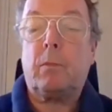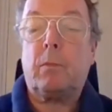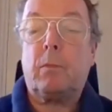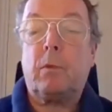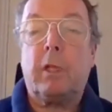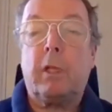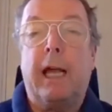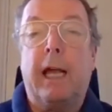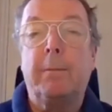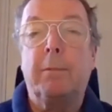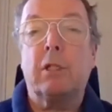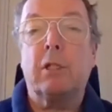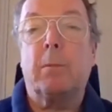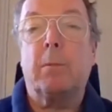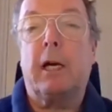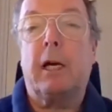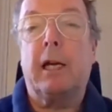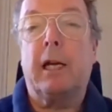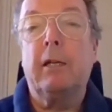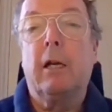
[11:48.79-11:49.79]
able to
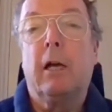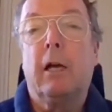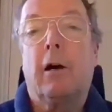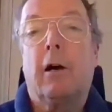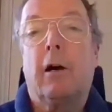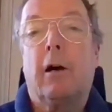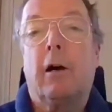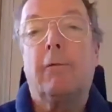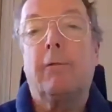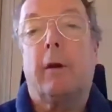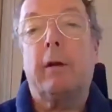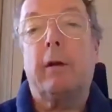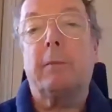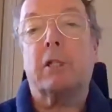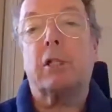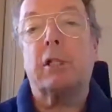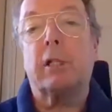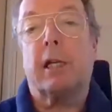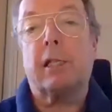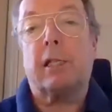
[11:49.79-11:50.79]
buy a very much
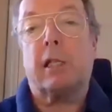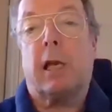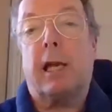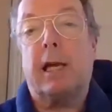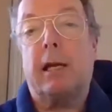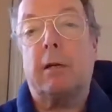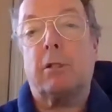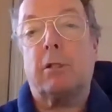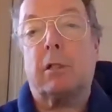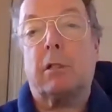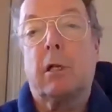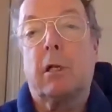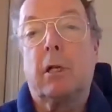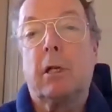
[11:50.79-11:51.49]
nicer house